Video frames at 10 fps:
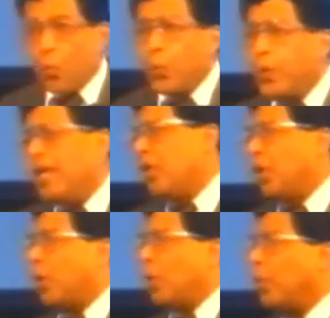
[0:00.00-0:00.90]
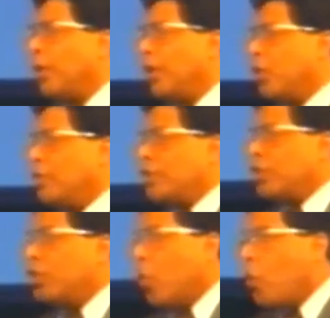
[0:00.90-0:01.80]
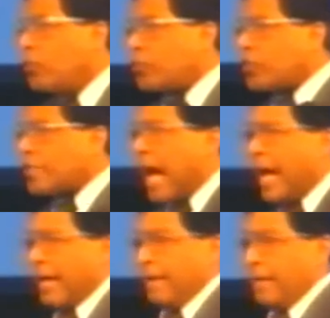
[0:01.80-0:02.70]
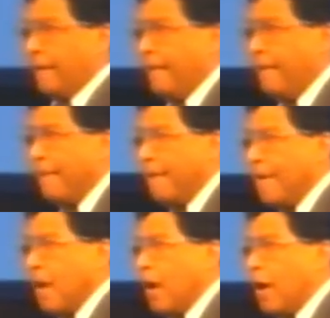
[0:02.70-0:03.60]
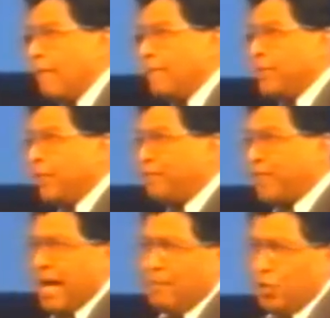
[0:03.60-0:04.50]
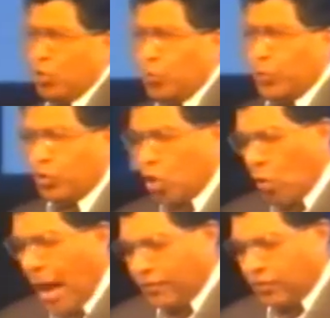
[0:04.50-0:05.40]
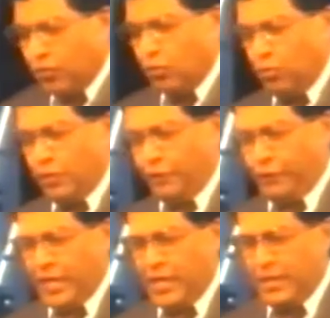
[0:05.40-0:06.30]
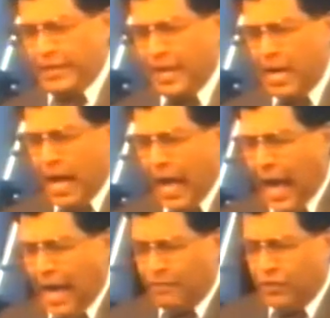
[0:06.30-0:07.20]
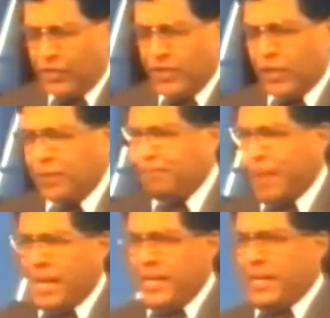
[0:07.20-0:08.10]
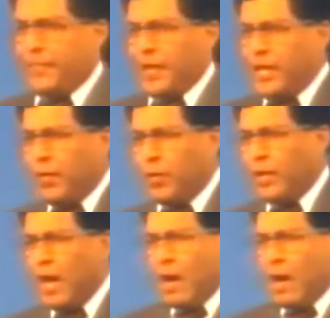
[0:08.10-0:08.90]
winnow. Winnow is the old style of the farmer who would go out into the field and harvest his paddy, and then he would